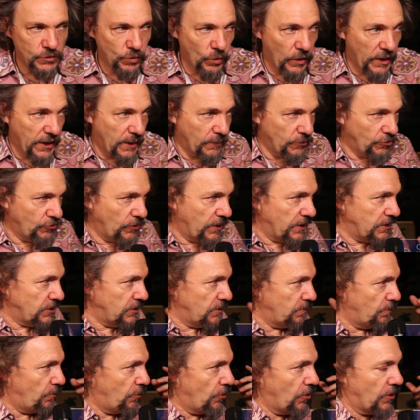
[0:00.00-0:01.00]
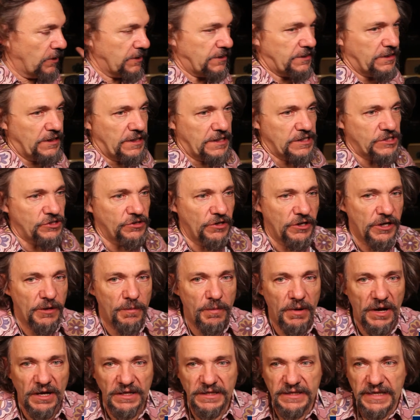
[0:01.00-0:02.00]
What I'm trying to impart here, it's not
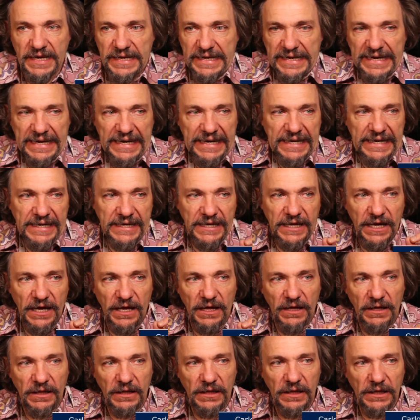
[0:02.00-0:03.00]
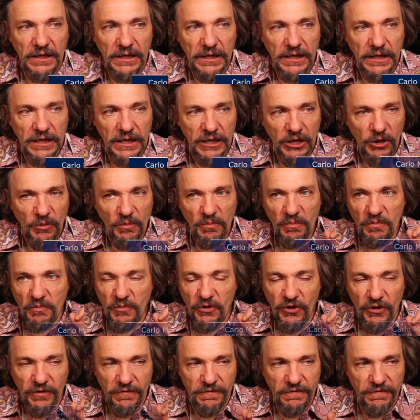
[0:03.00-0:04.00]
about that clinical
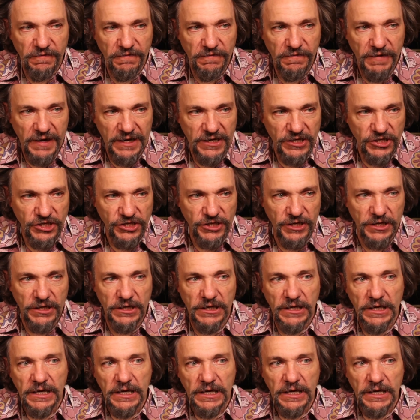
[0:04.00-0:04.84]
perfection.